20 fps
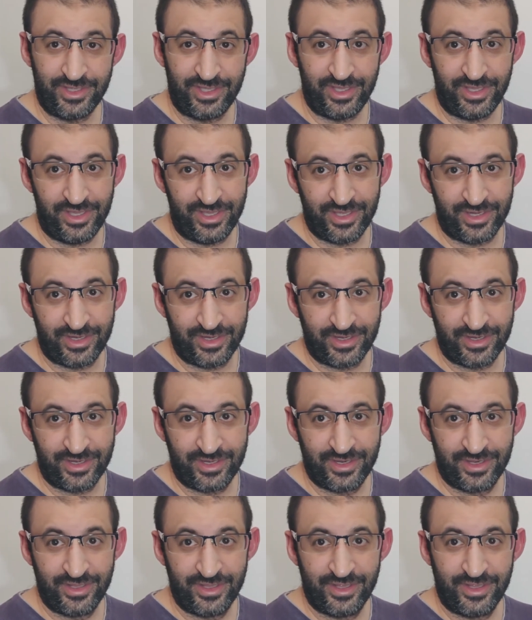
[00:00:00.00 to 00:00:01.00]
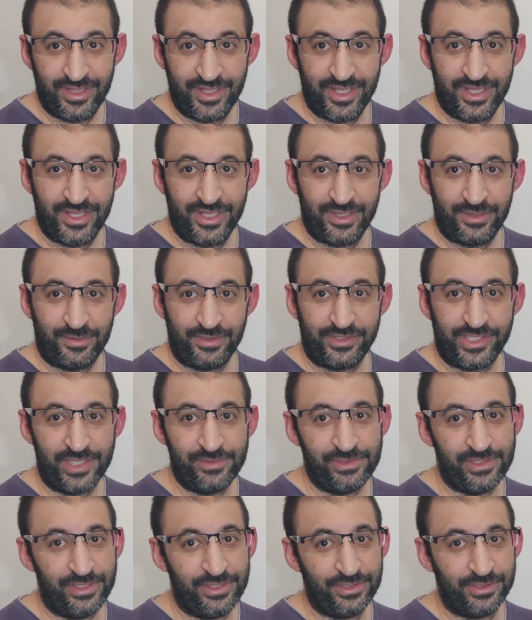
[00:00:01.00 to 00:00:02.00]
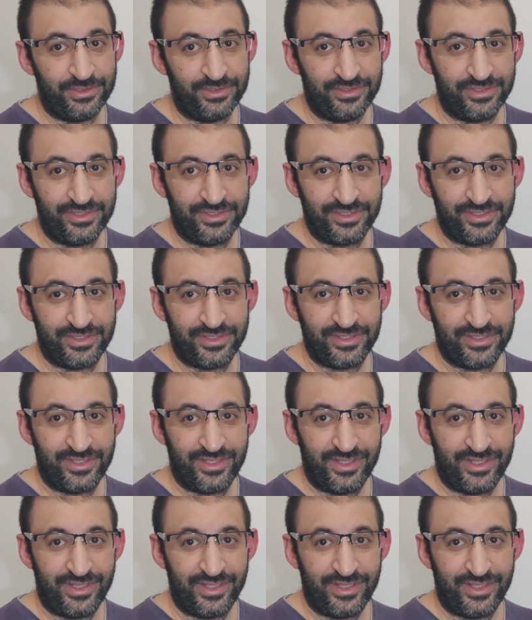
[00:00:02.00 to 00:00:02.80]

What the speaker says: and here what I will do,